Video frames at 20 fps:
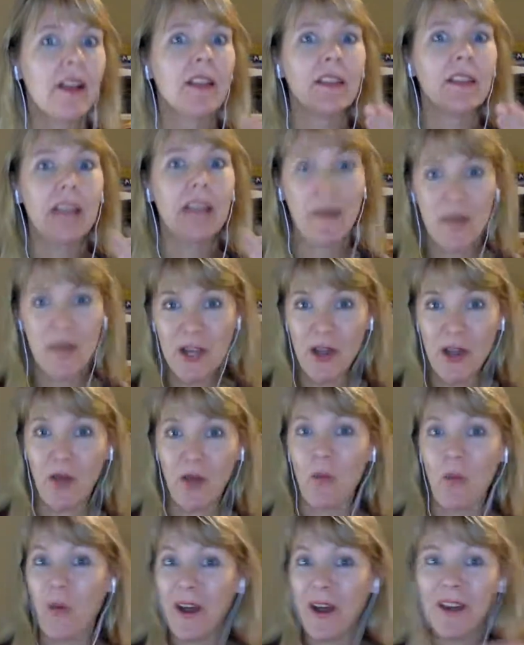Let me know
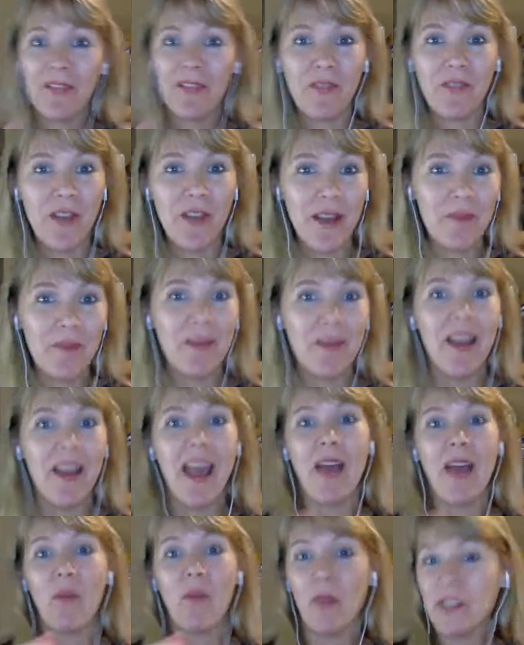where you're from,
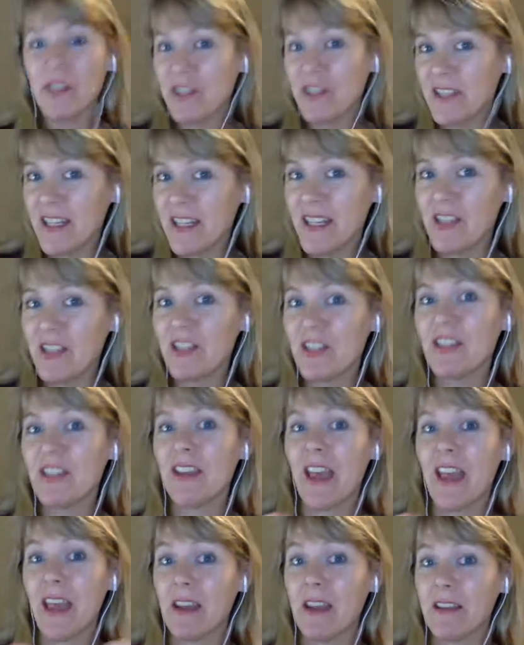what you teach,
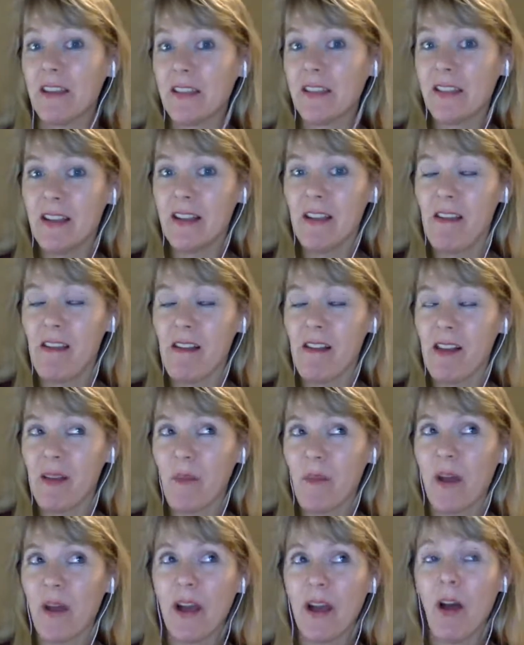and
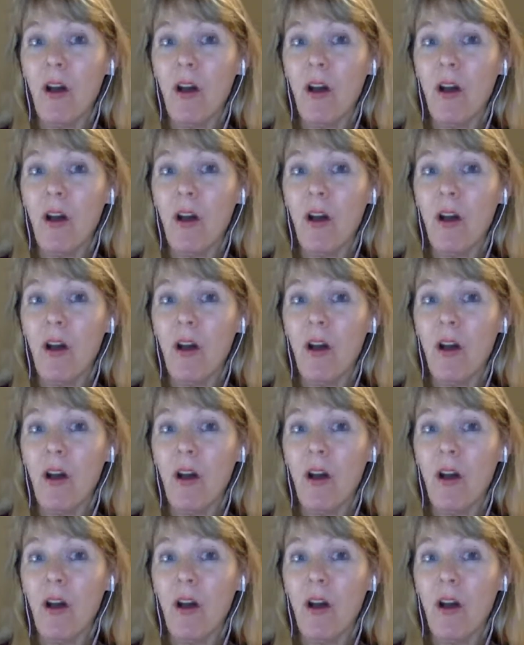um,